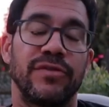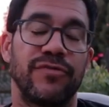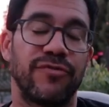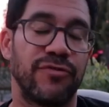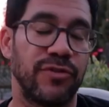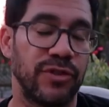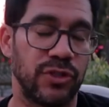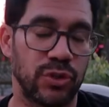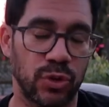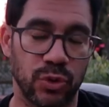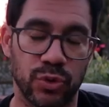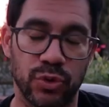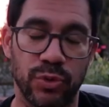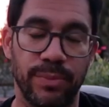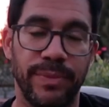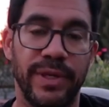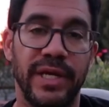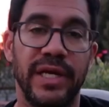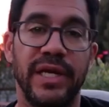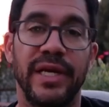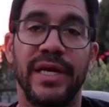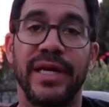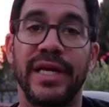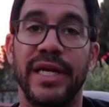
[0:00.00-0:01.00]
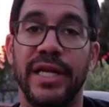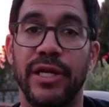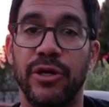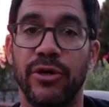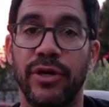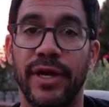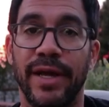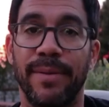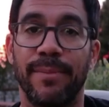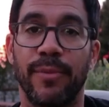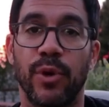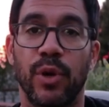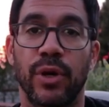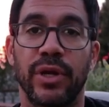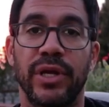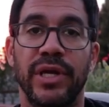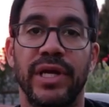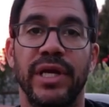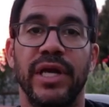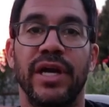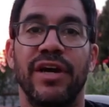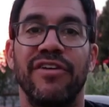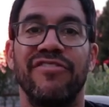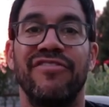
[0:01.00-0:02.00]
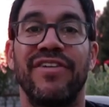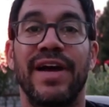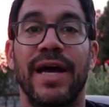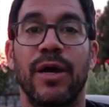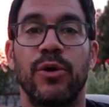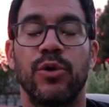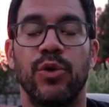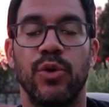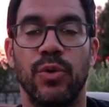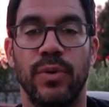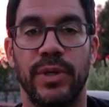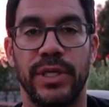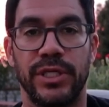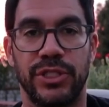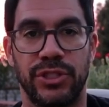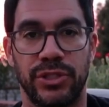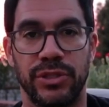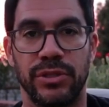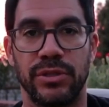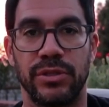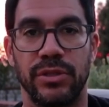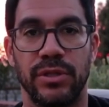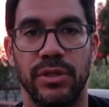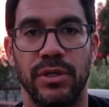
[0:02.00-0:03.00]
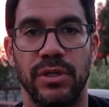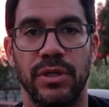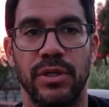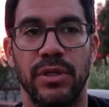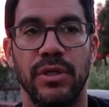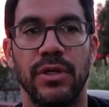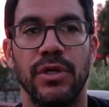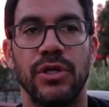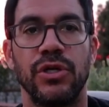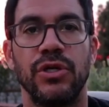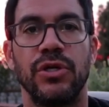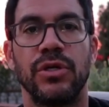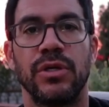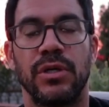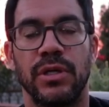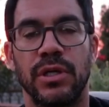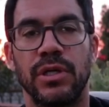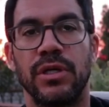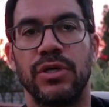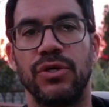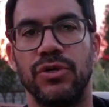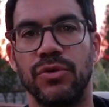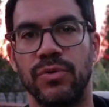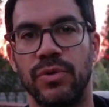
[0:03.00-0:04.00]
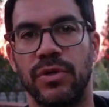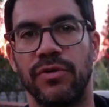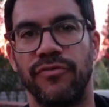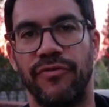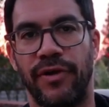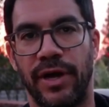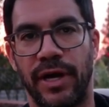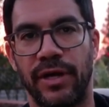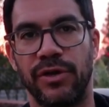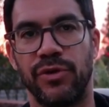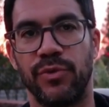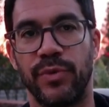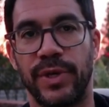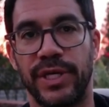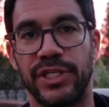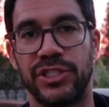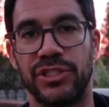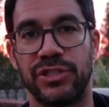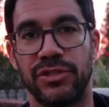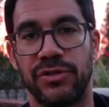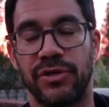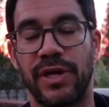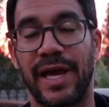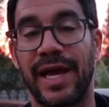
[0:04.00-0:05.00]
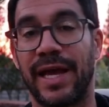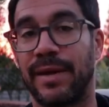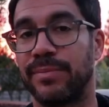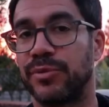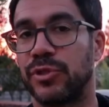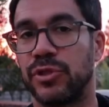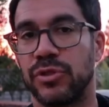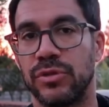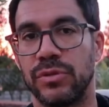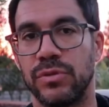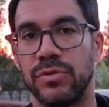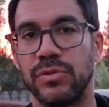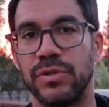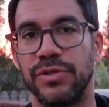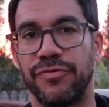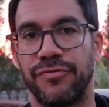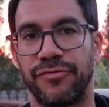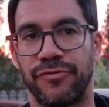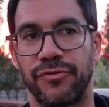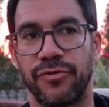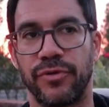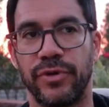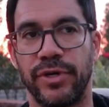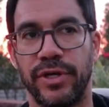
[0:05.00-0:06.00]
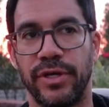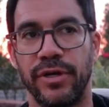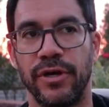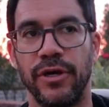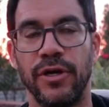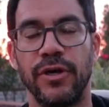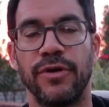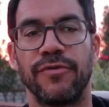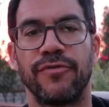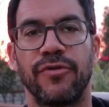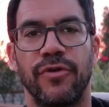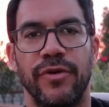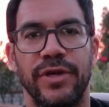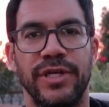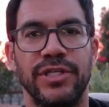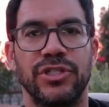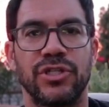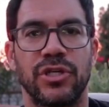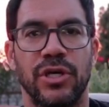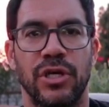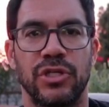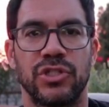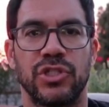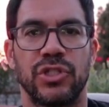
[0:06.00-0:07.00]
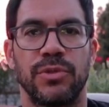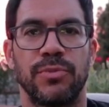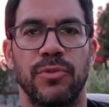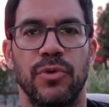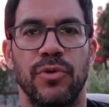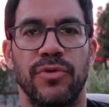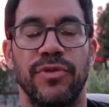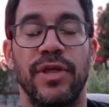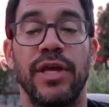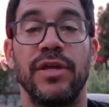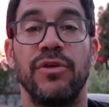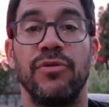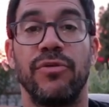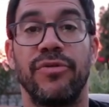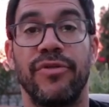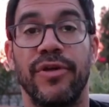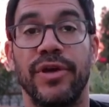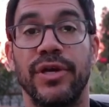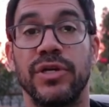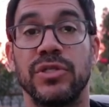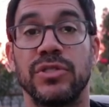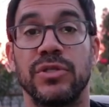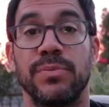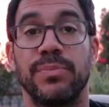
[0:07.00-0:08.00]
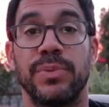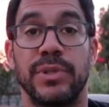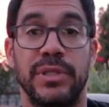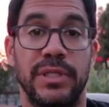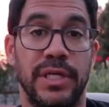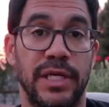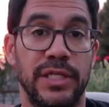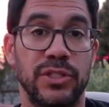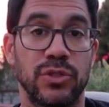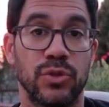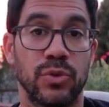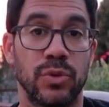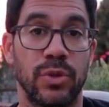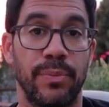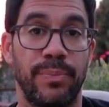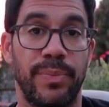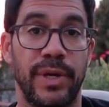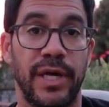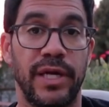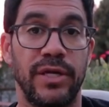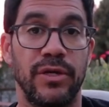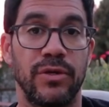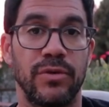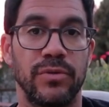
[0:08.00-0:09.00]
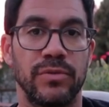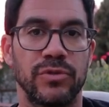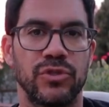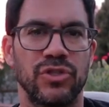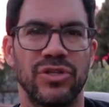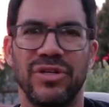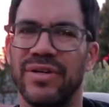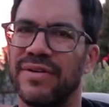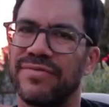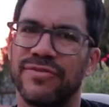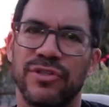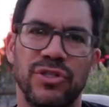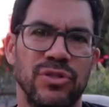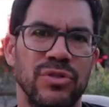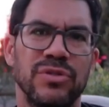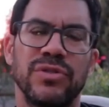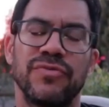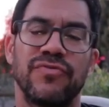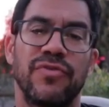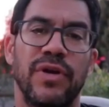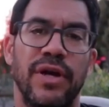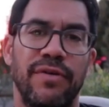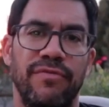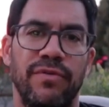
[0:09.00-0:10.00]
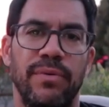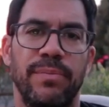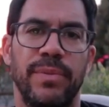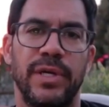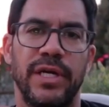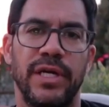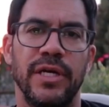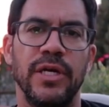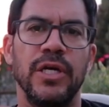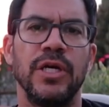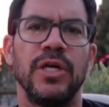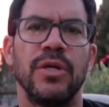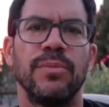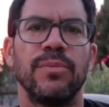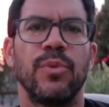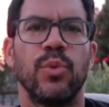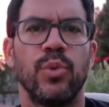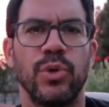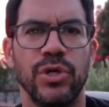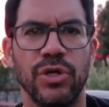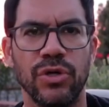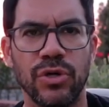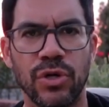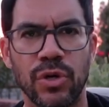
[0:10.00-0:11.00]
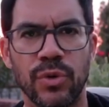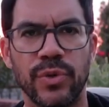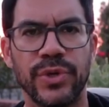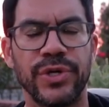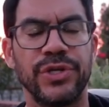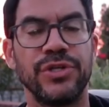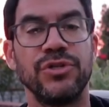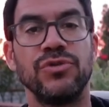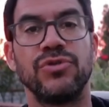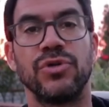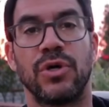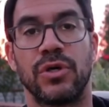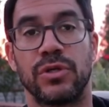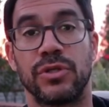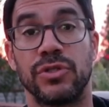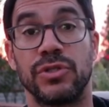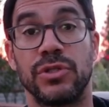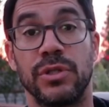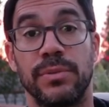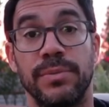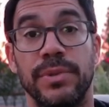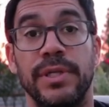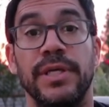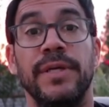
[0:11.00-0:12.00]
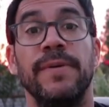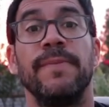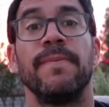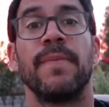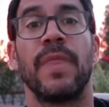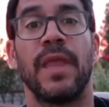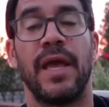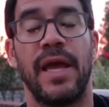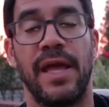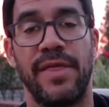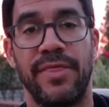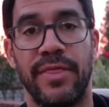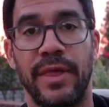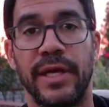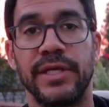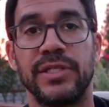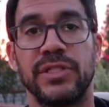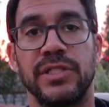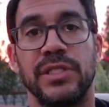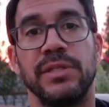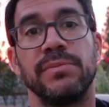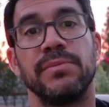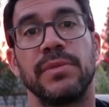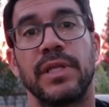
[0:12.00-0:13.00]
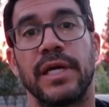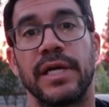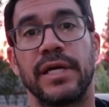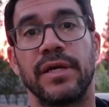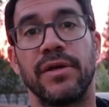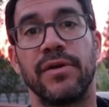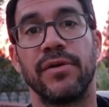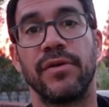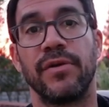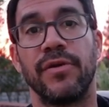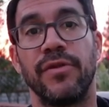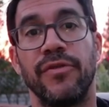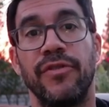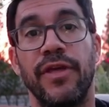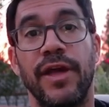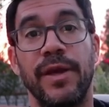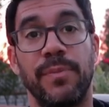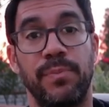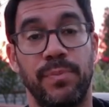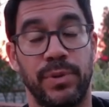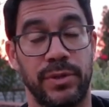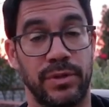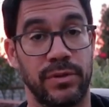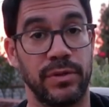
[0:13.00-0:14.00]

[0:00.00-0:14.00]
free social media and internet marketing evaluation. You're gonna do an evaluation absolutely free for each customer that you think is a potential to pay you. So you don't have to do this for everybody. But when you go in, you talk to somebody, and they seem like they